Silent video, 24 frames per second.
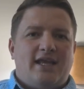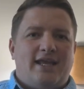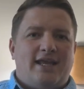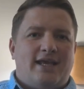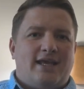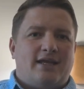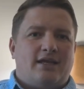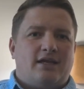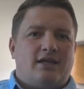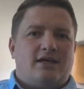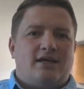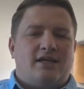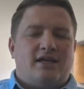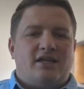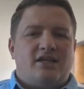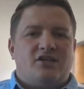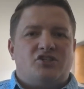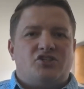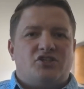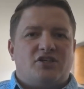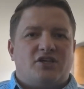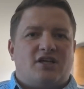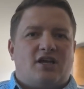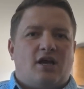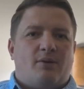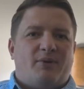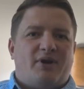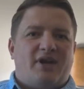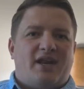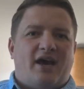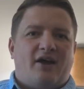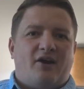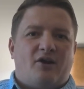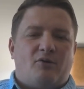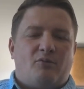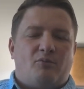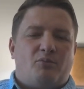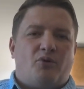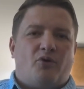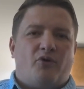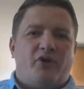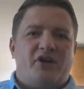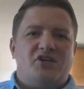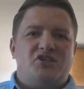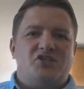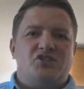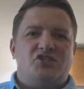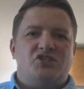In addition to coming down and
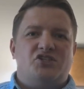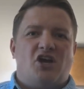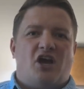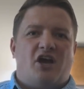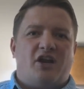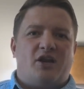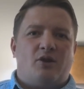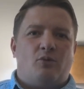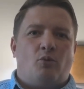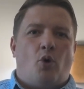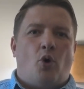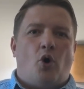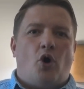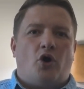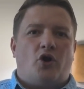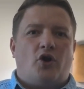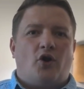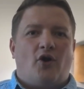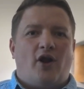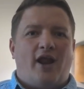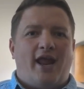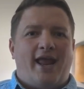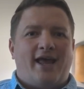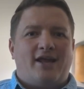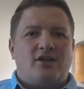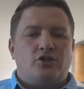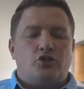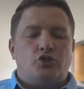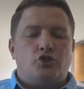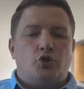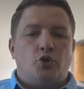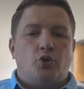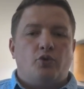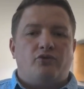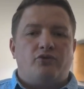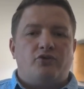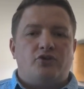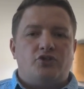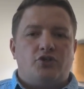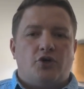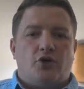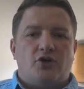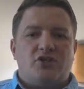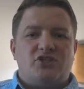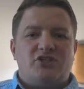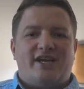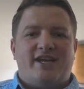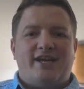preach, Johnny Walker and Truth
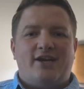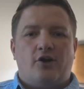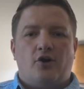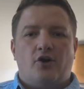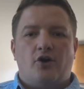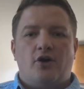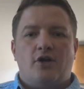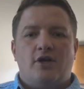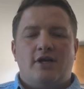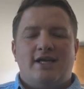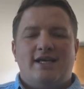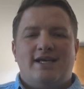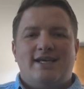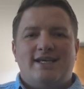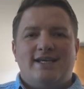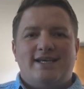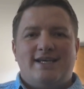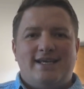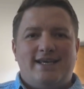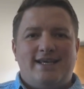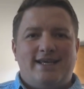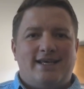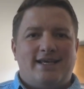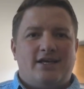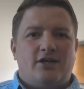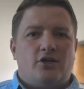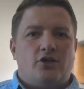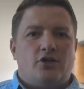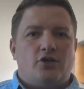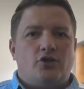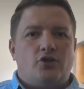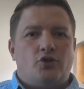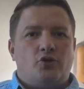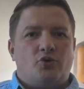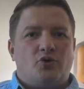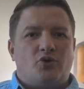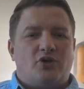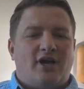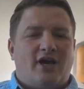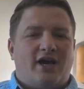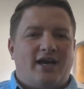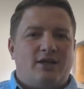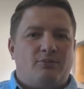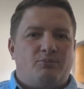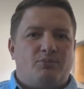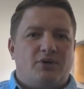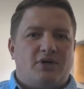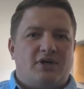Church here in
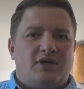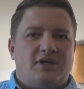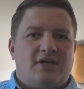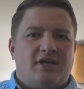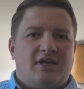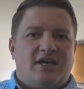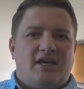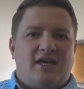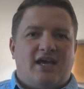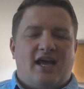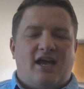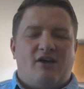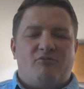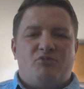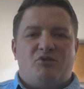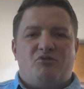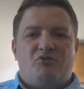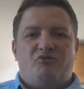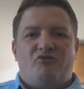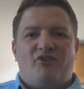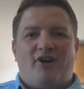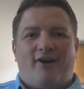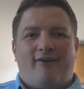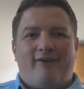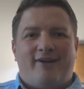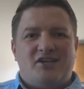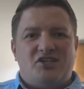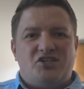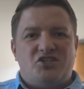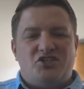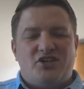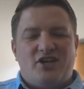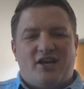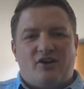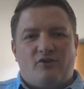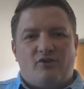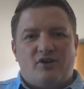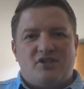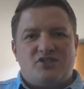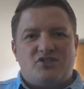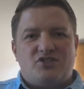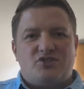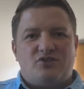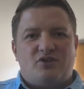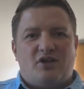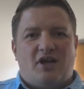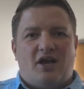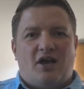Yucaipa have been very
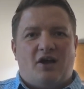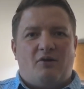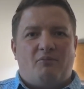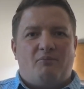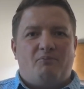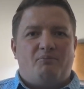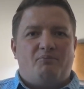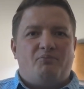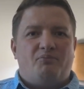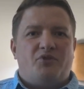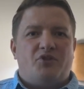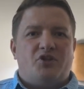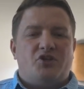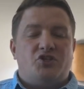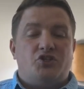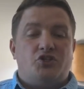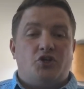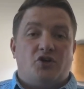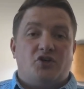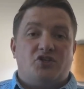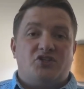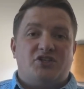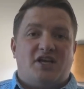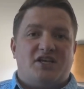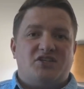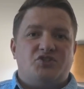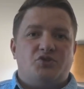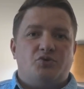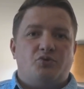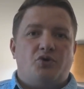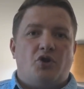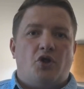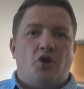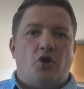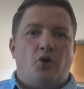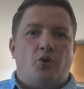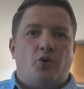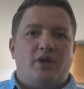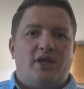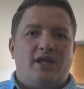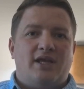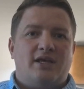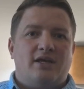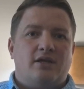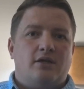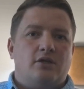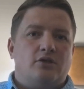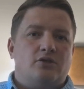generous. Um, the church, as you know,
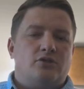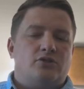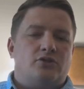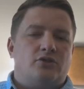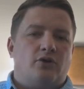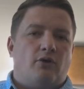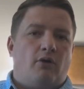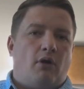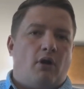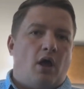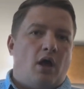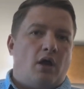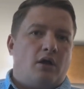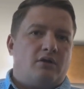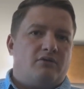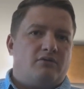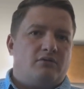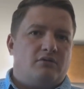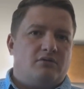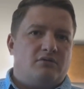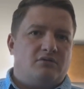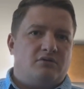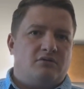in Turlock,